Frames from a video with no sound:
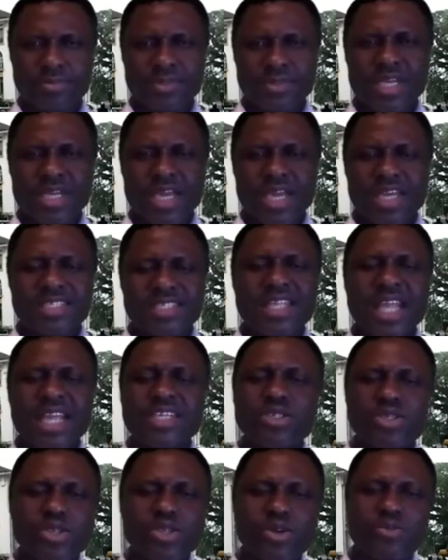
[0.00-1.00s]
Yes, thank
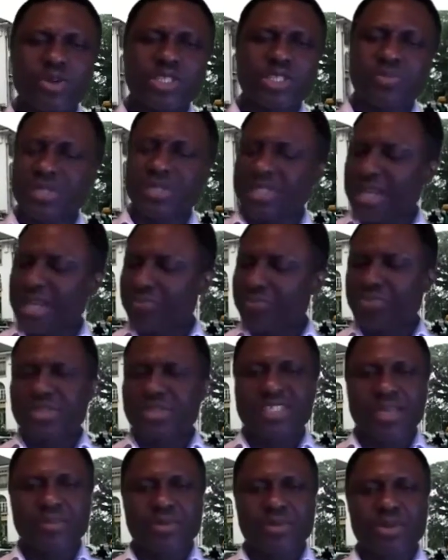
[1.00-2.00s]
you so much, Mr.
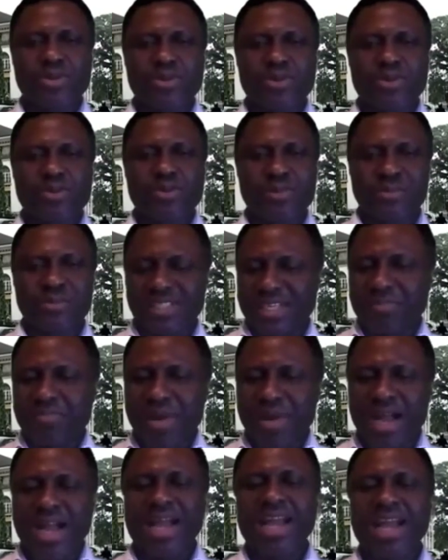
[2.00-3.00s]
Prince Semikuma, Mr.
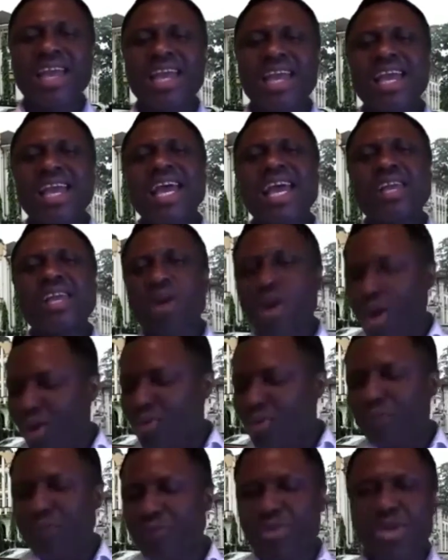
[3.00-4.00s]
Ba, and all
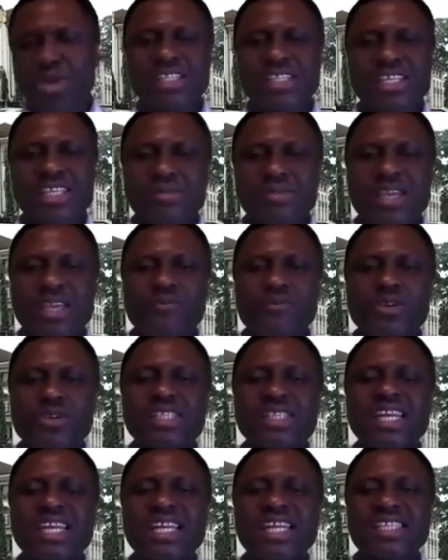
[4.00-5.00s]
of you as themselves. We
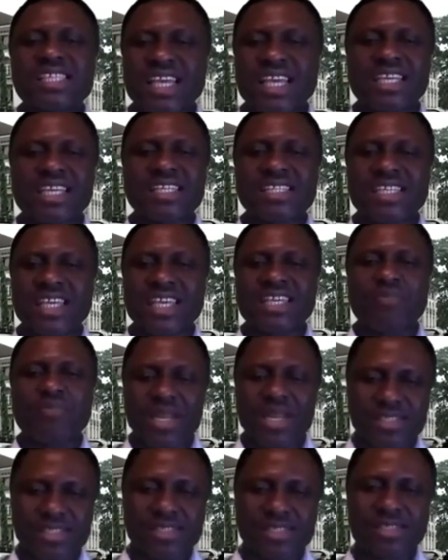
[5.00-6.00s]
tell them thank you
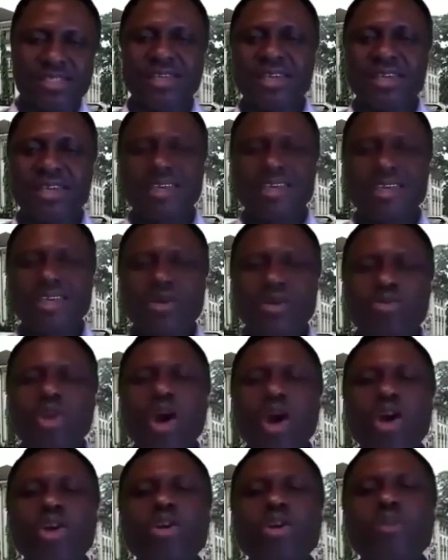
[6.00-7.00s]
plenty. We're
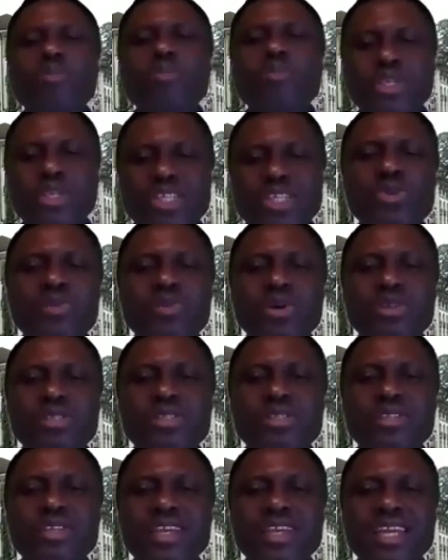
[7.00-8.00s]
all on patience,
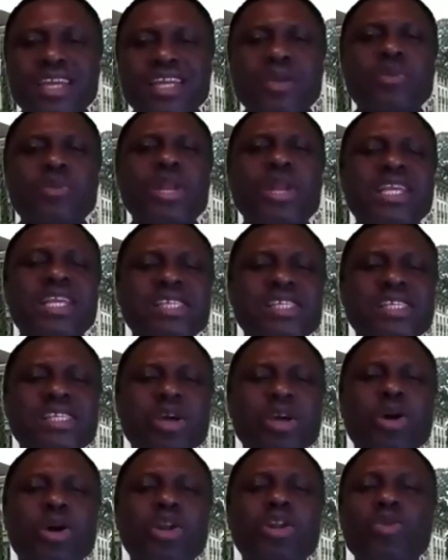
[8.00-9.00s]
but like you say,
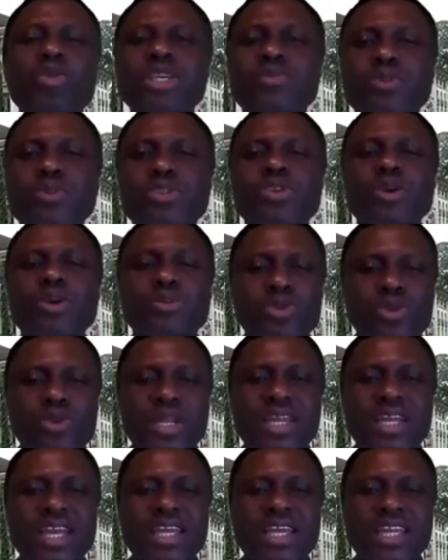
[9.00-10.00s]
all good things must come to
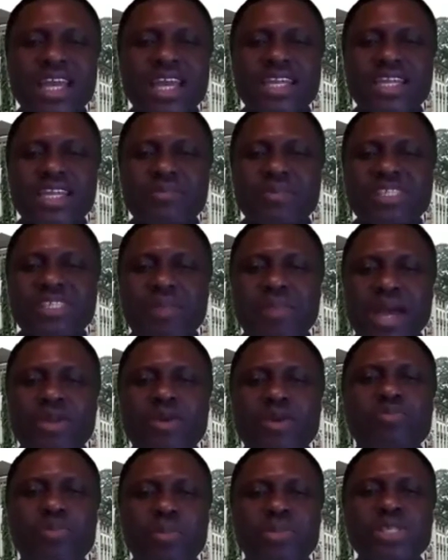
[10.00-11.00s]
an end. And Mr. Ba
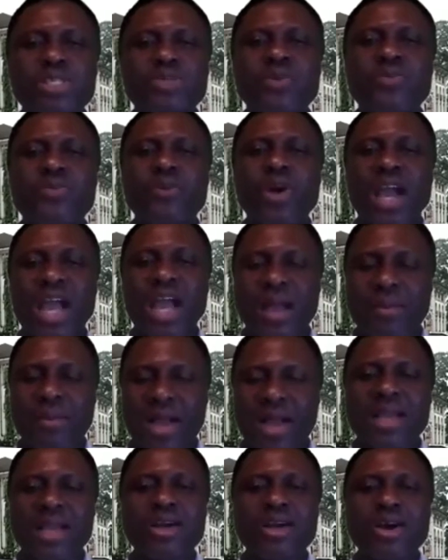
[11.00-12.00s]
don't promise we for come
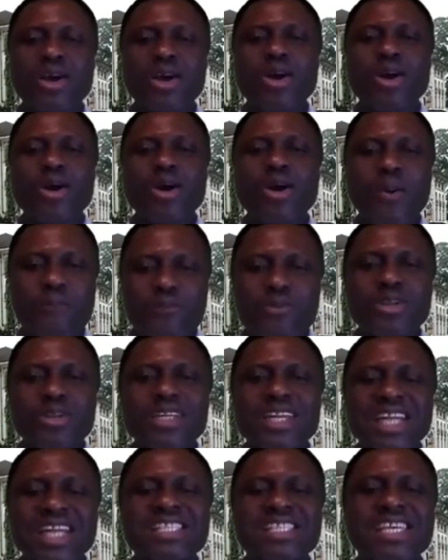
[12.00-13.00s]
back. Hopefully
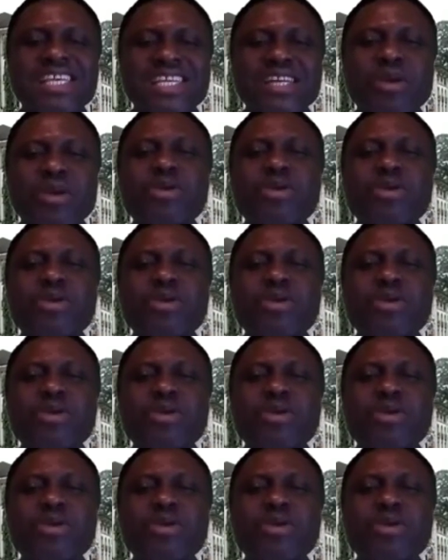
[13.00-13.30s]
that's ended.